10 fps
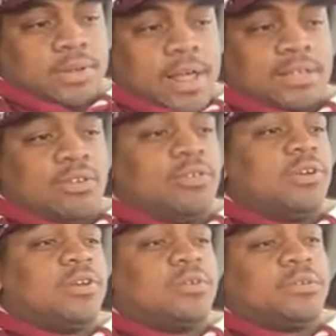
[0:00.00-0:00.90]
that's on
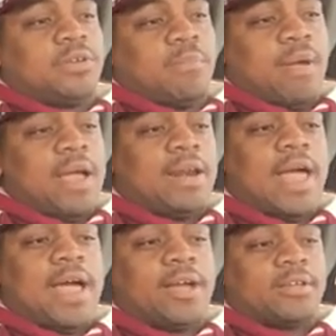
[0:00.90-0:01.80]
your main
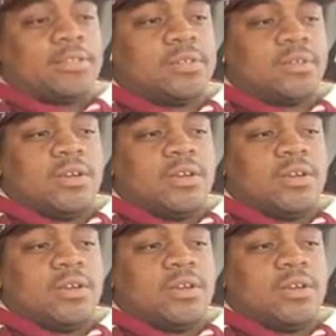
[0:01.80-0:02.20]
dash,